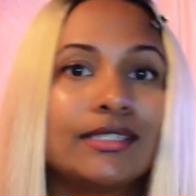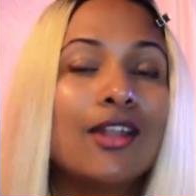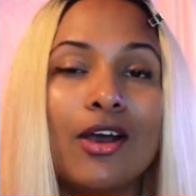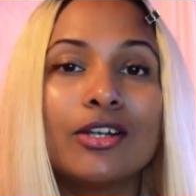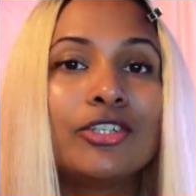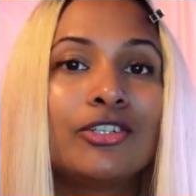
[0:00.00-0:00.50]

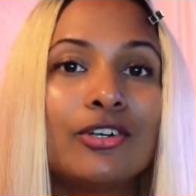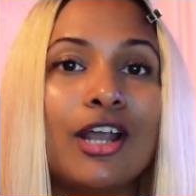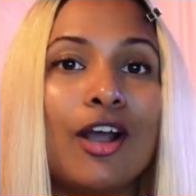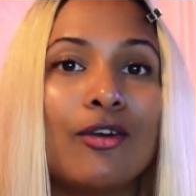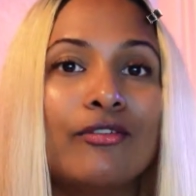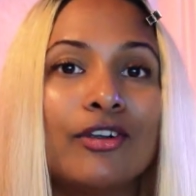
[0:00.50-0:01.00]
Not sure
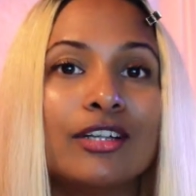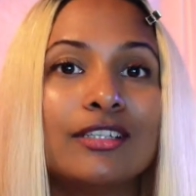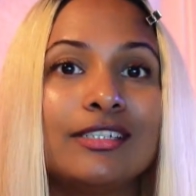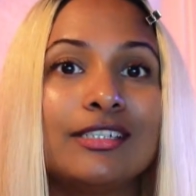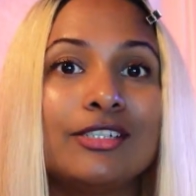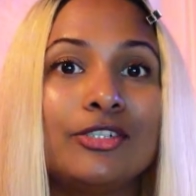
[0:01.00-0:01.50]
how far
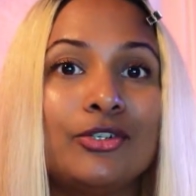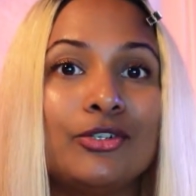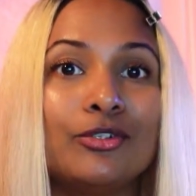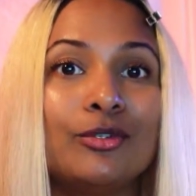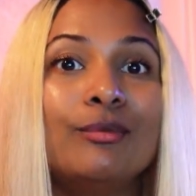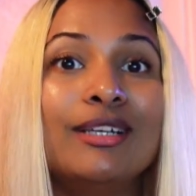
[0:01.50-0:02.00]
this is
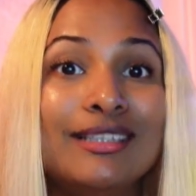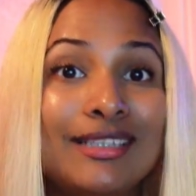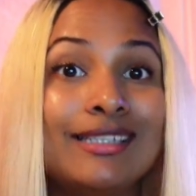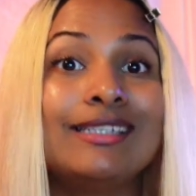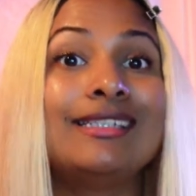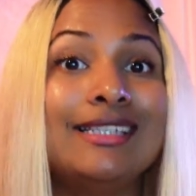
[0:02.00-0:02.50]
true, but
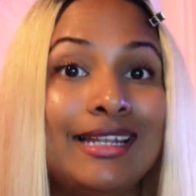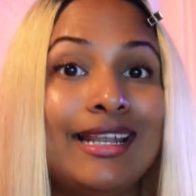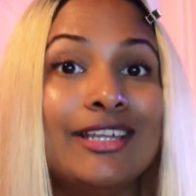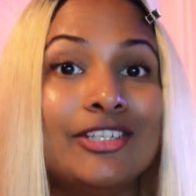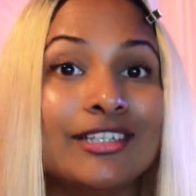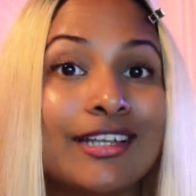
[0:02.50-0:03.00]
this is the
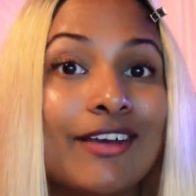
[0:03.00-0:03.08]
legend.